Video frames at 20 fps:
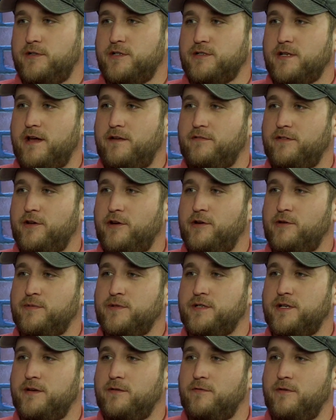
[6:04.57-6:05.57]
Just having the
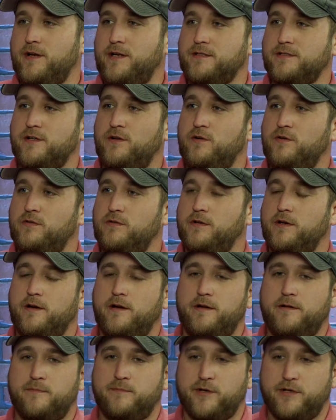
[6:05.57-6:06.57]
100% red zone
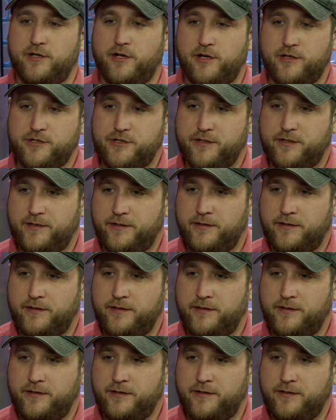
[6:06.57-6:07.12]
production